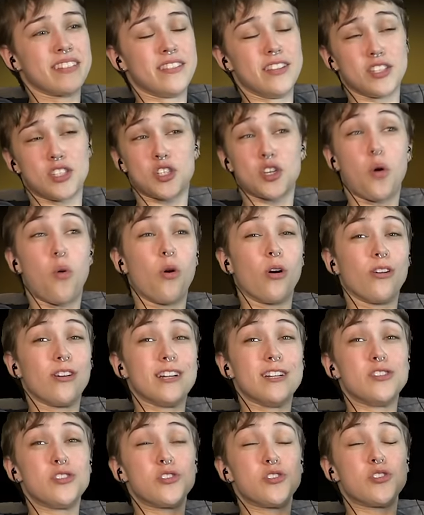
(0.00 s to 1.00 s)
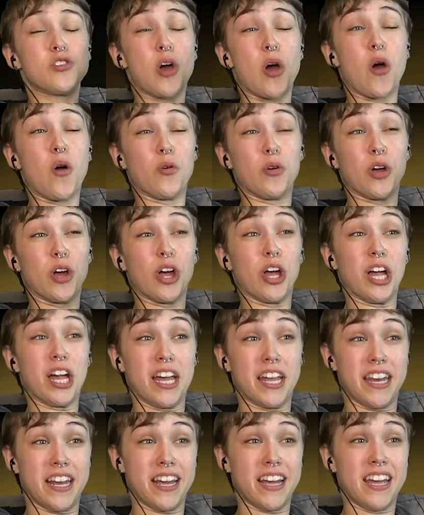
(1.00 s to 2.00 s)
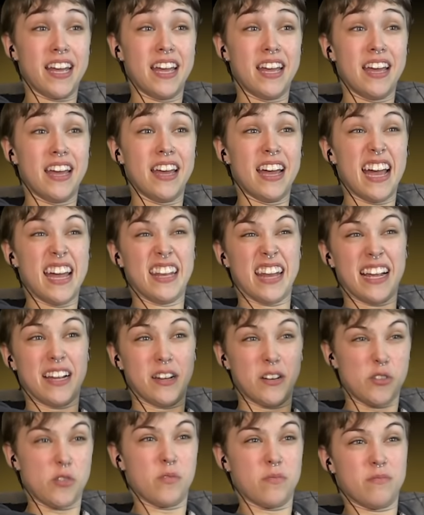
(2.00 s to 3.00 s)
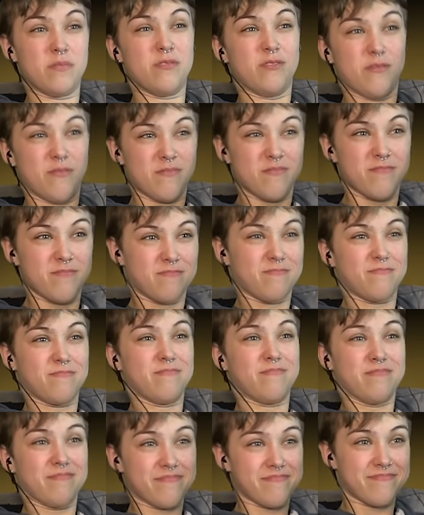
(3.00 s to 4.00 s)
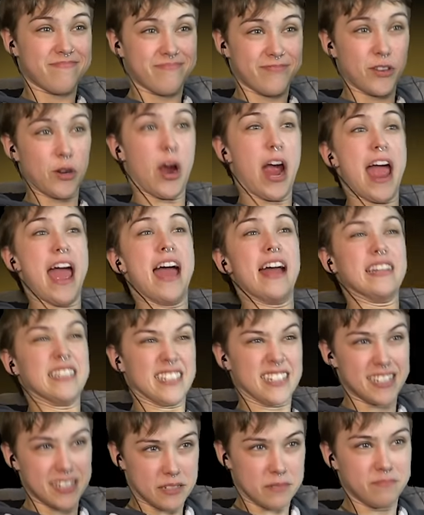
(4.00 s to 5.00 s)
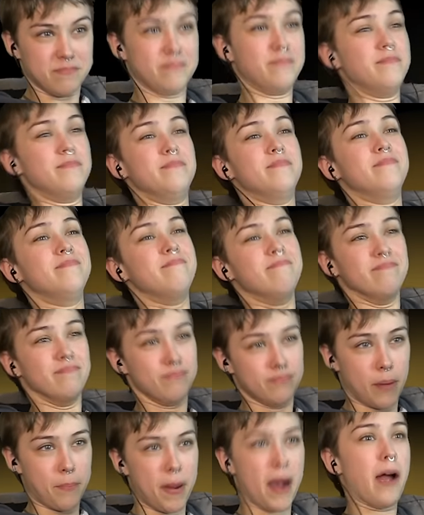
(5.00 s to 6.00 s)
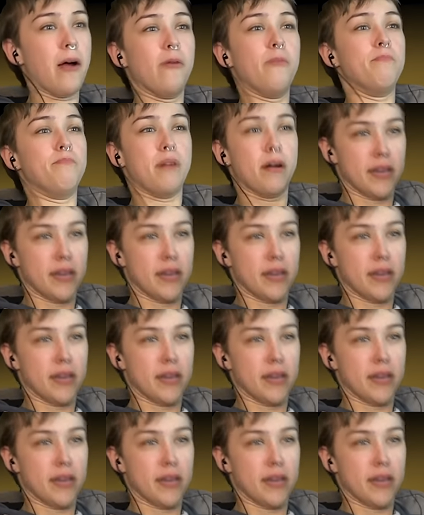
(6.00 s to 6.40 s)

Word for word: The score is so good and like grand. All